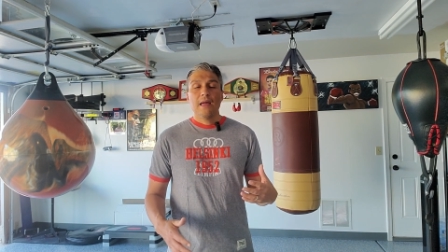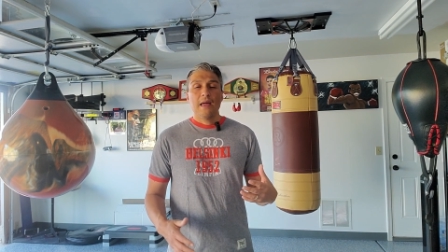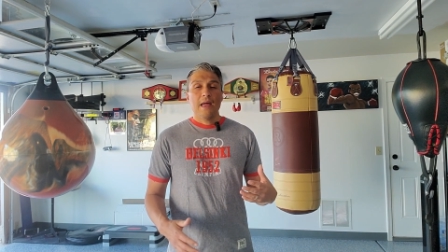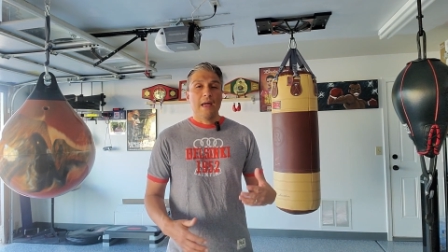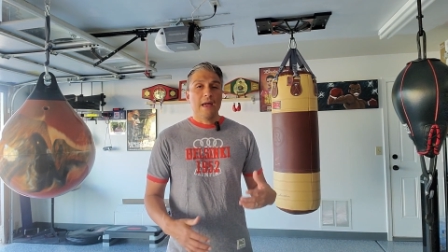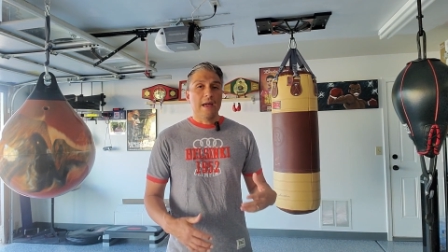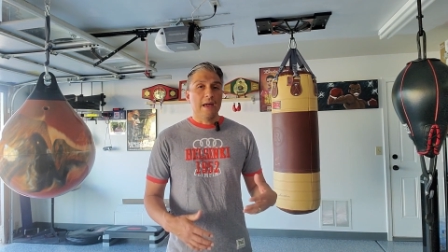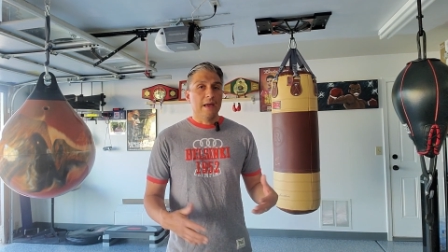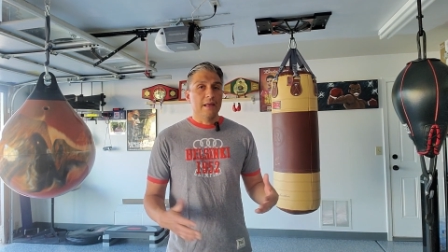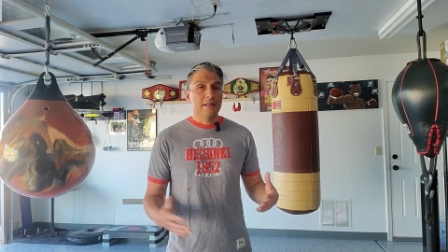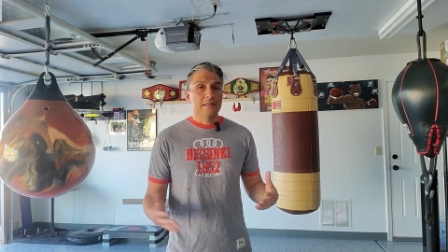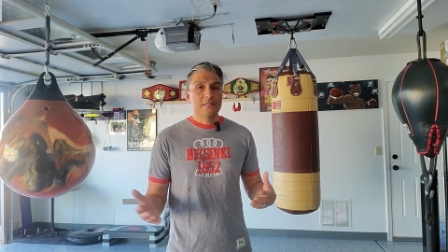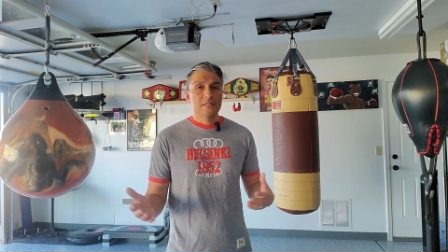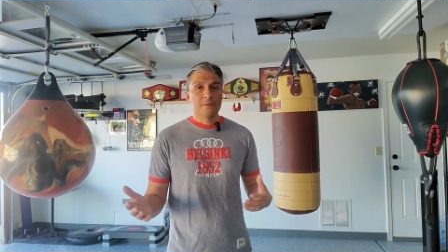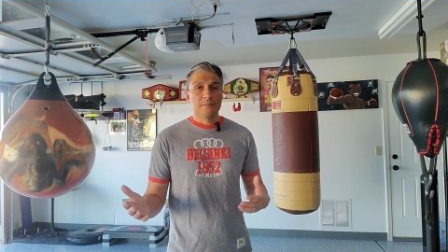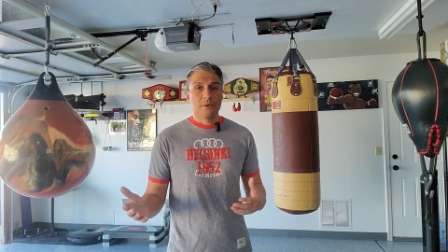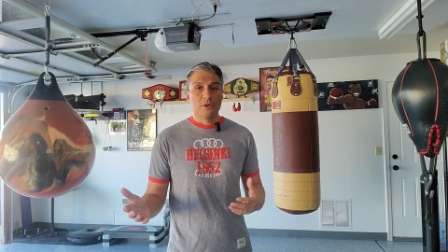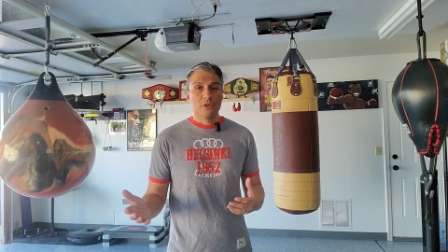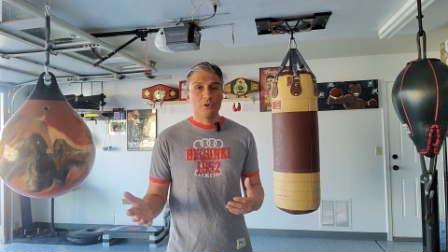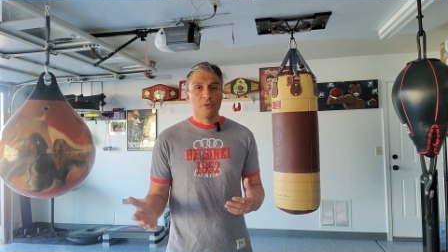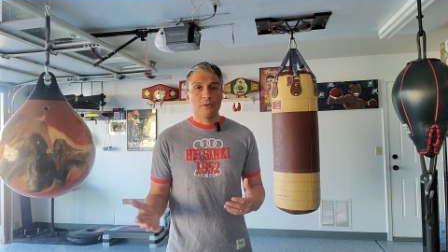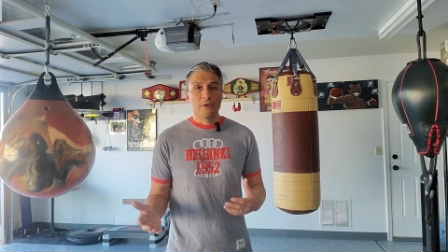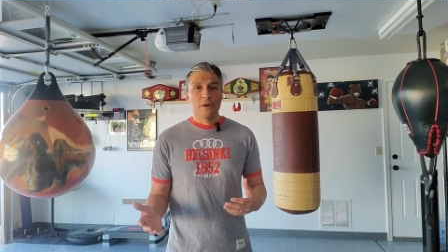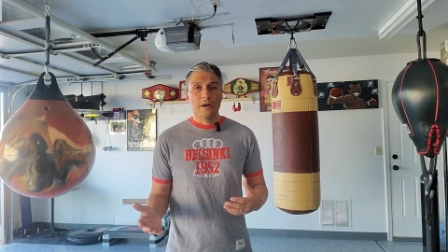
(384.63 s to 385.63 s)
and
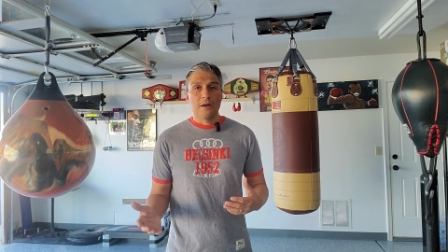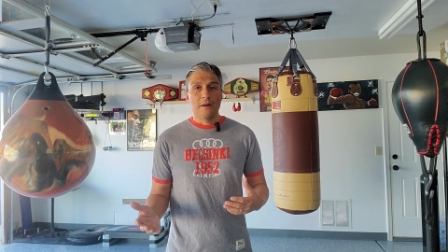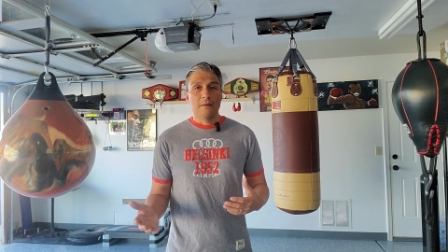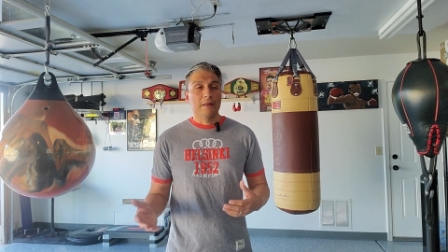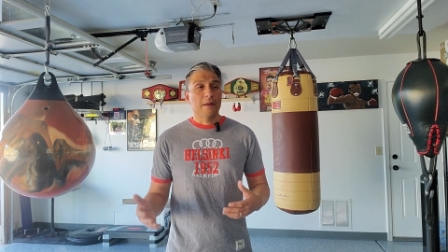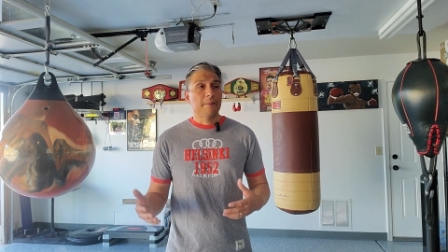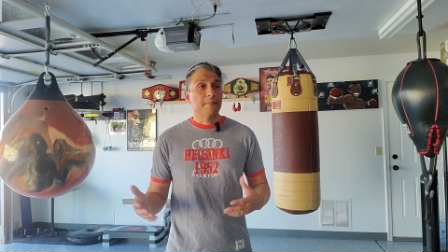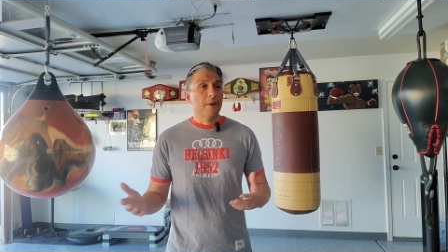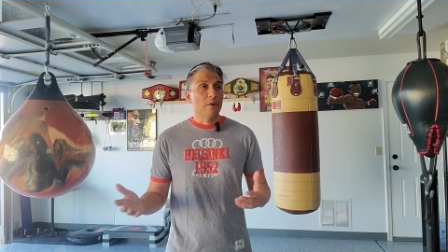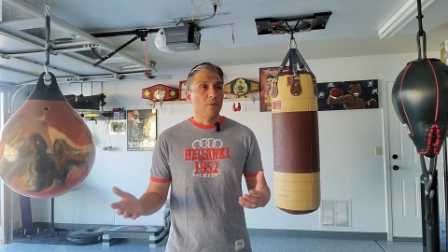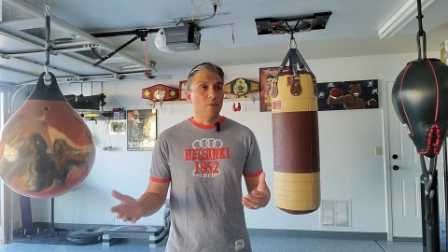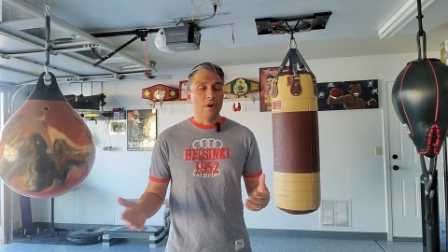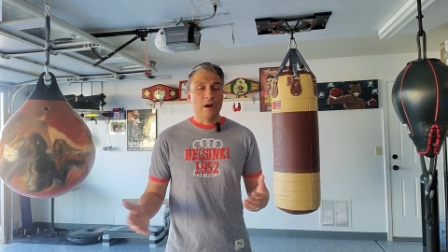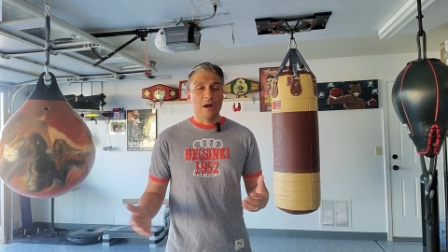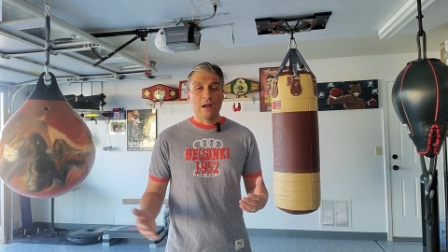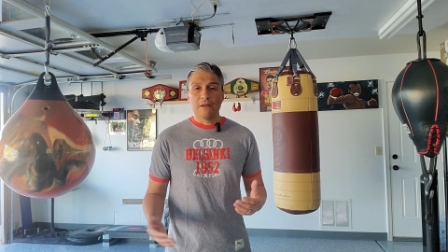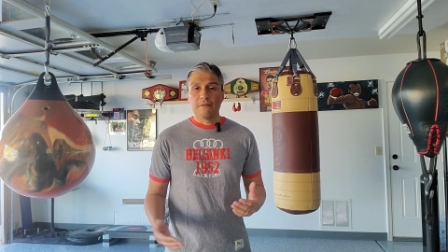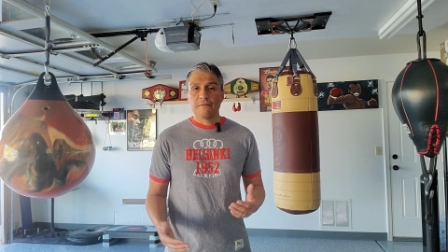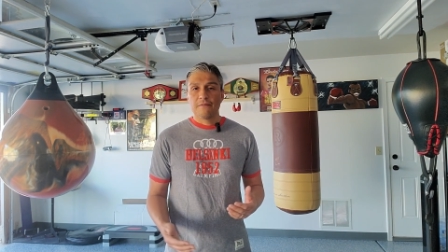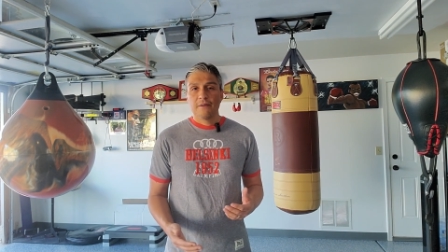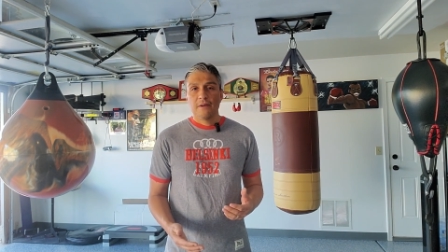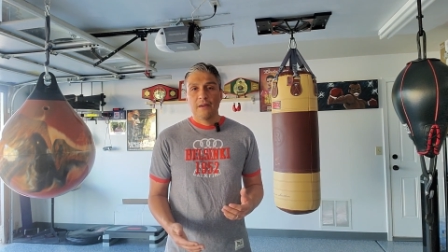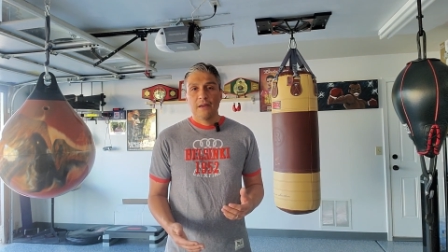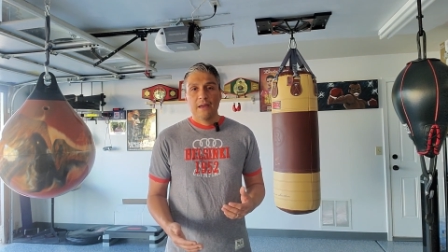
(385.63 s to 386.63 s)
some other like my
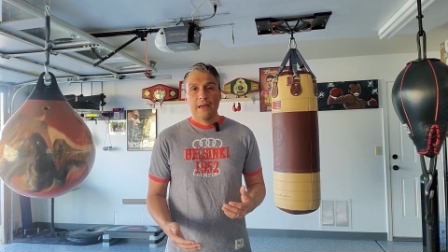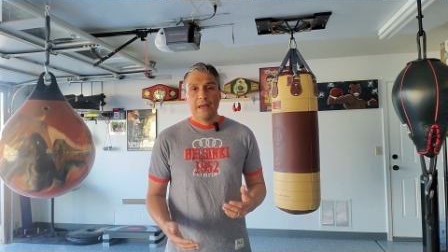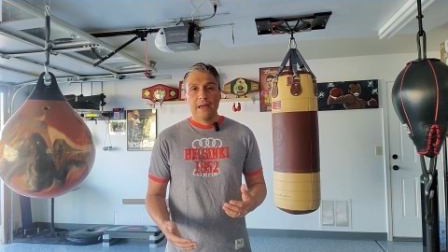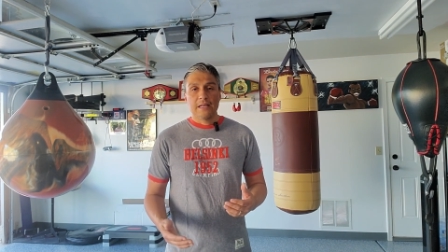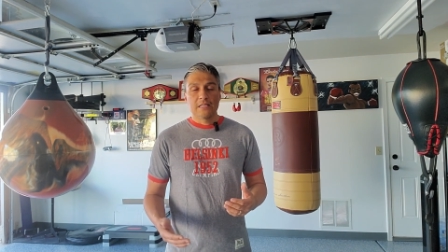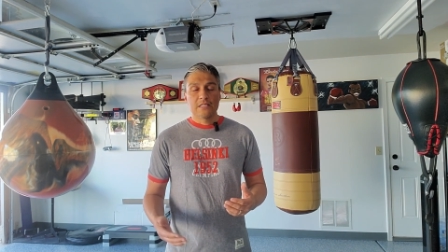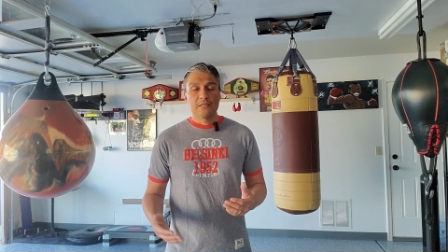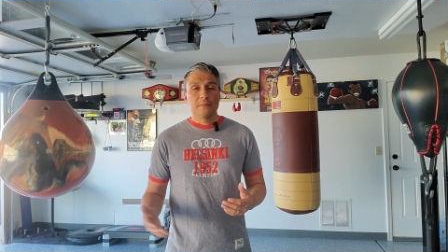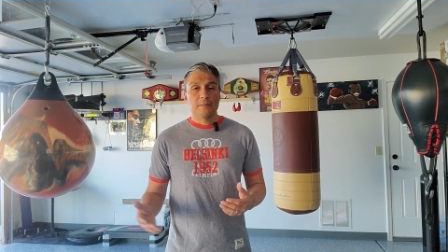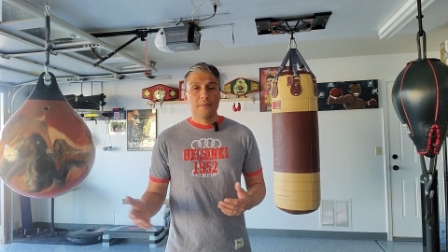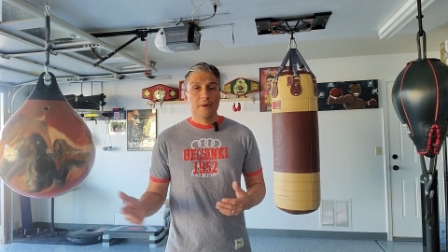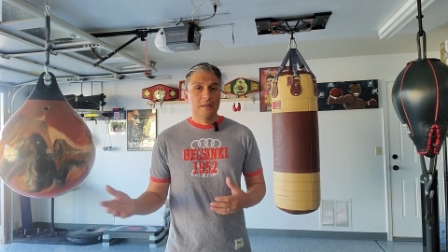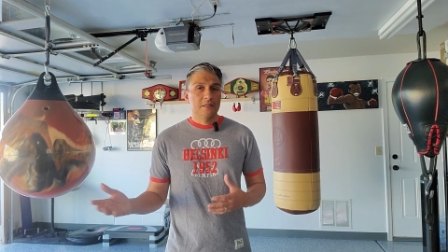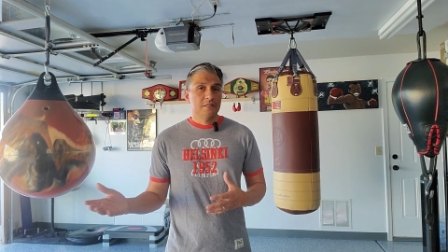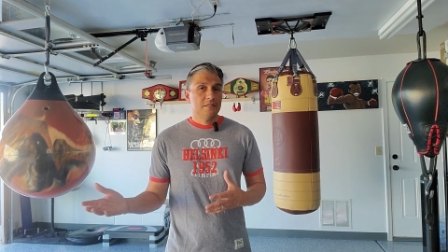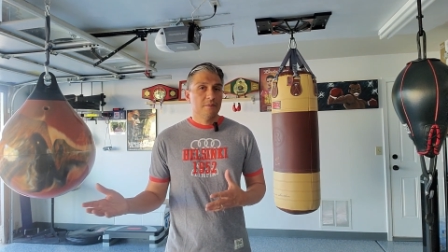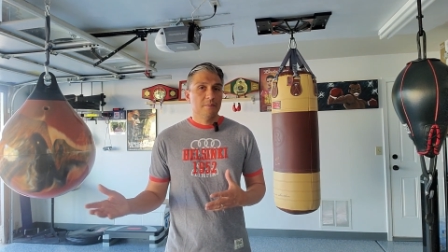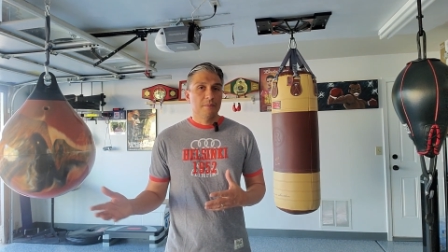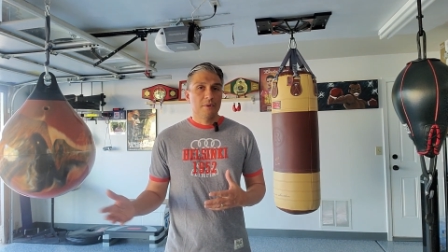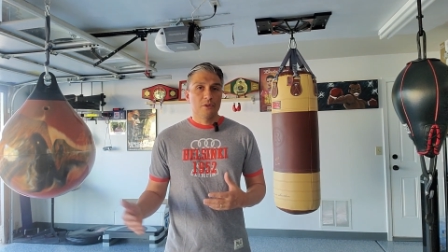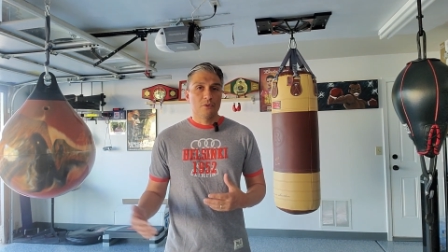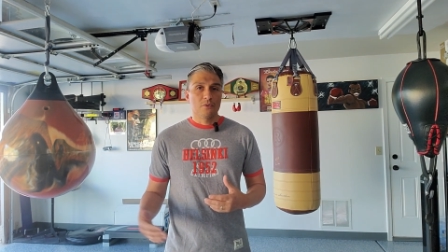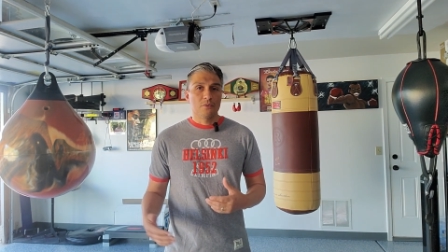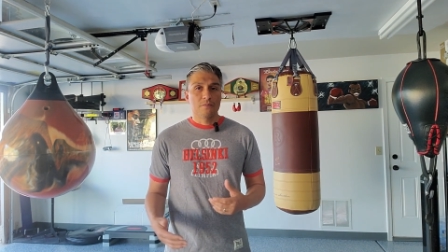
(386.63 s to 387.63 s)
wife and
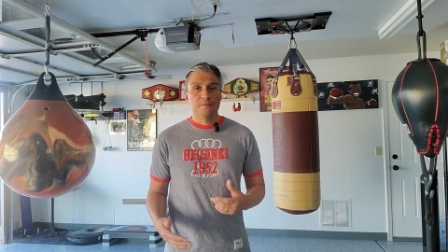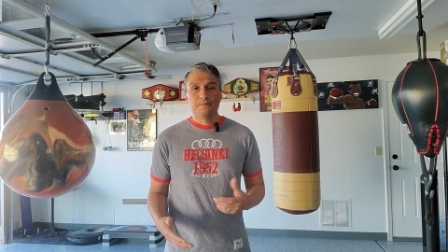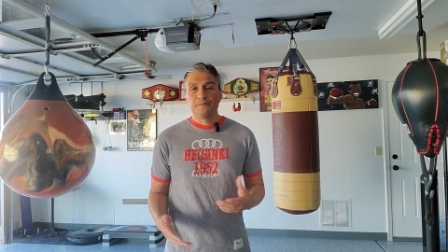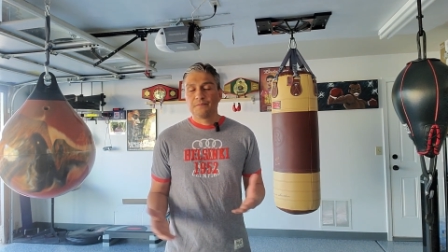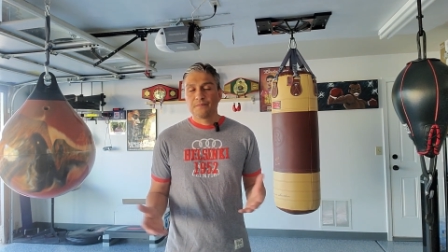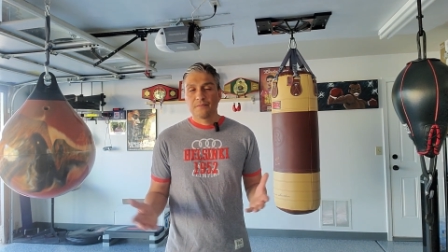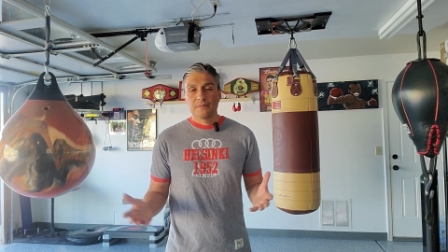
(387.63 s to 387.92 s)
some other